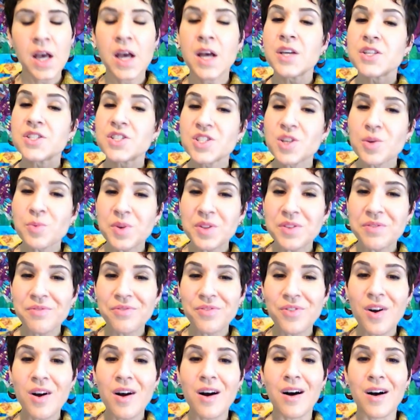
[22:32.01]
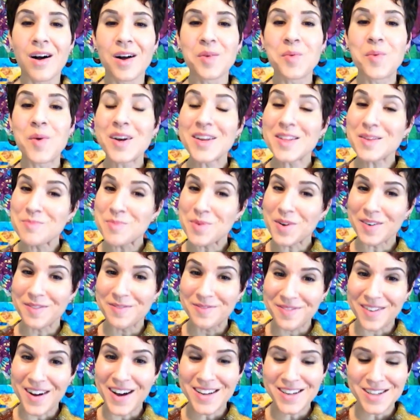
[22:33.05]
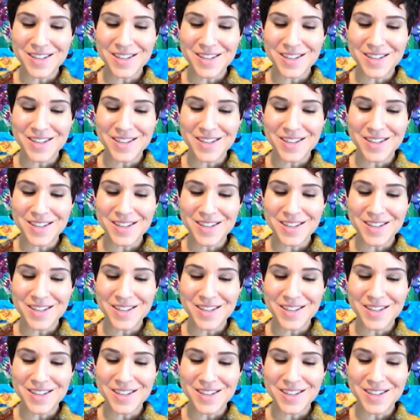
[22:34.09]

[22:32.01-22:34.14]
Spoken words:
So with frog, one of the more fun